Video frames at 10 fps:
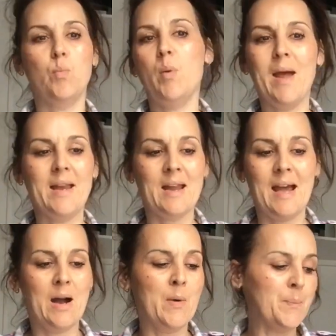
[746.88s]
We went
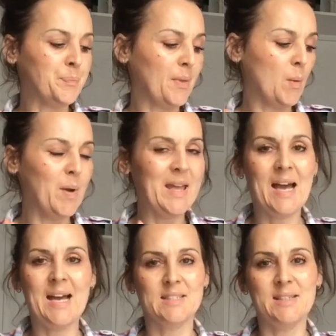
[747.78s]
out, we
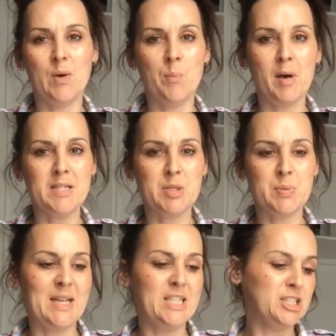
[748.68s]
had a little bite
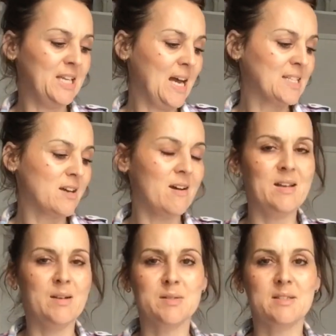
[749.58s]
to eat. She had her
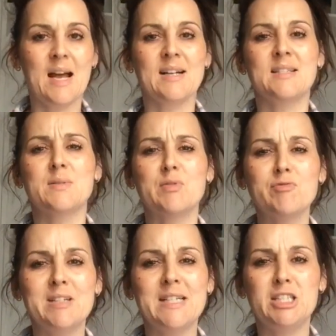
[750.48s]
little snacks. It was a
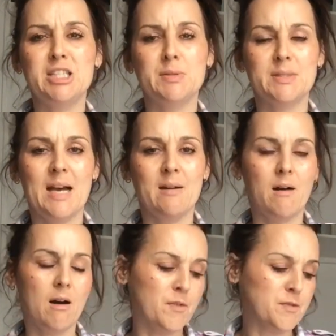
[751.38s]
really chilled out
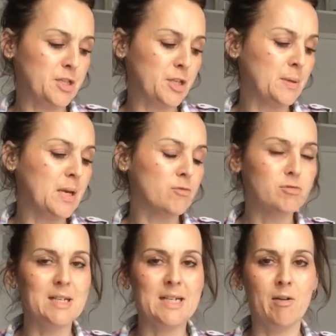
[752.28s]
afternoon,
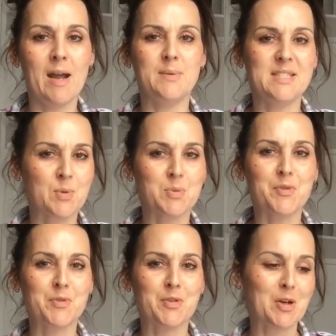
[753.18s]
really great. We stopped
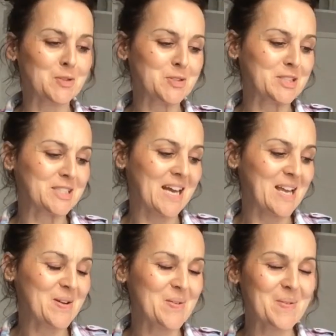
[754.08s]
off for a cost
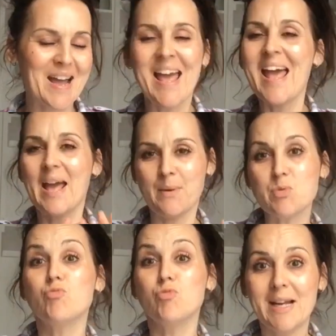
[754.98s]
takeaway. It
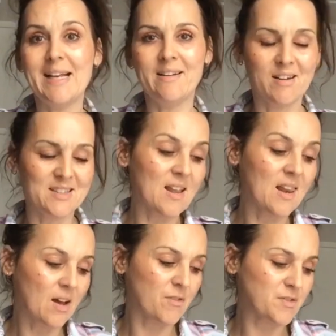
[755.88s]
was really nice,
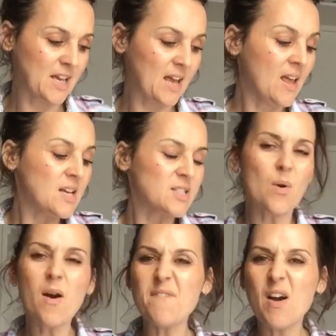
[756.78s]
loved it.
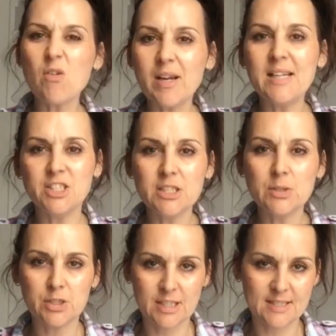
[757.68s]
So I felt really
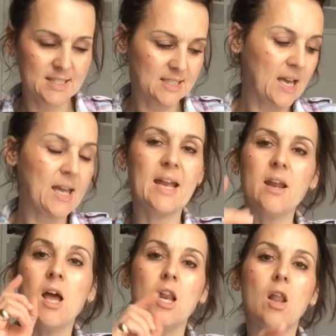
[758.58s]
chilled yesterday.
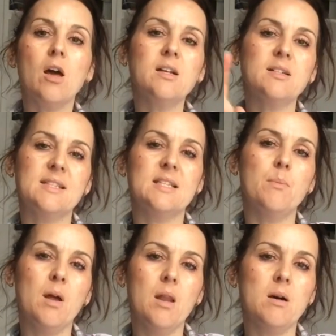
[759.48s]
And like I said
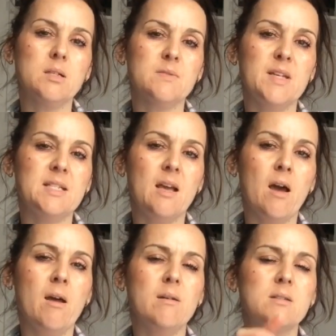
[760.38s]
in my last
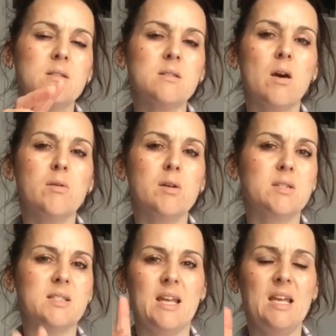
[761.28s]
video, so
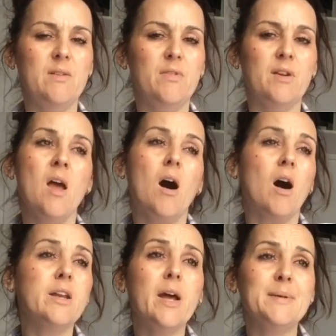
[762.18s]
good to even,
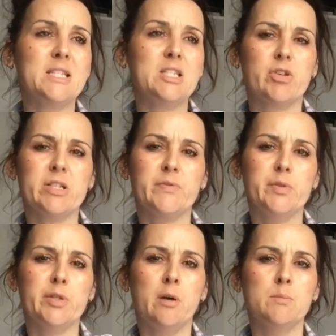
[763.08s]
I know it's
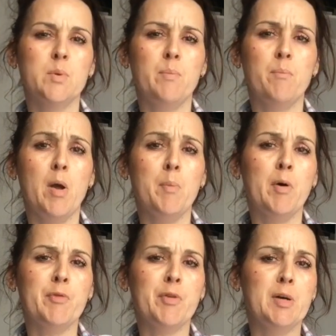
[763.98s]
stressful times with
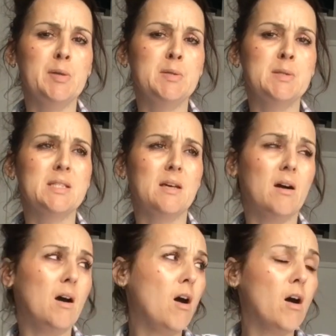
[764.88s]
mobile phones,
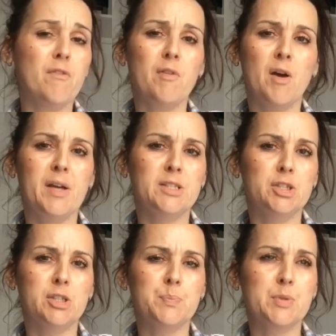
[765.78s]
high flying
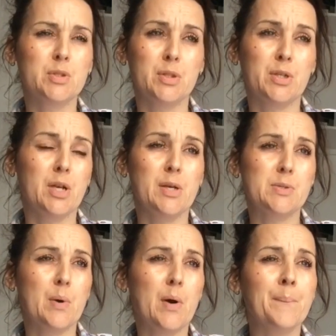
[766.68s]
jobs, God
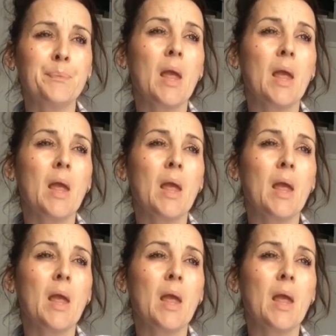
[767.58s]
knows what,